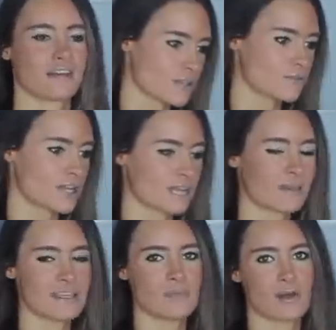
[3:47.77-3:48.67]
So I'm checking
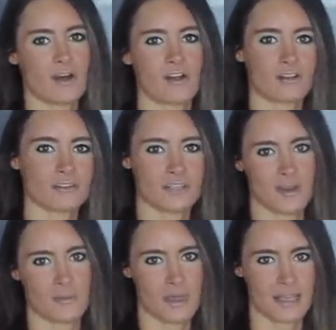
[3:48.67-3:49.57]
my email, you
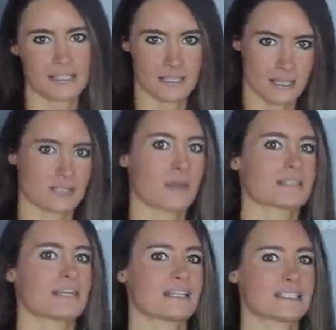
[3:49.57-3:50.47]
know, ex
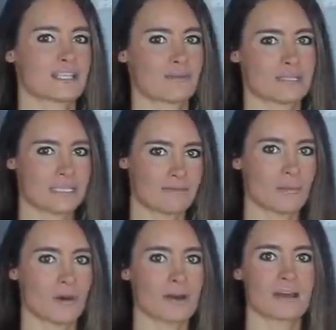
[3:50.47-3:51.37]
expecting to receive the
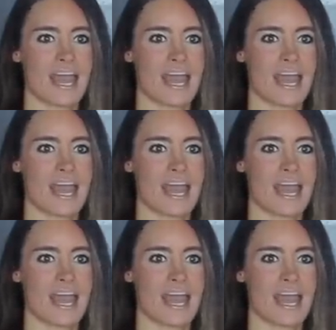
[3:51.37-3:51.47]
book.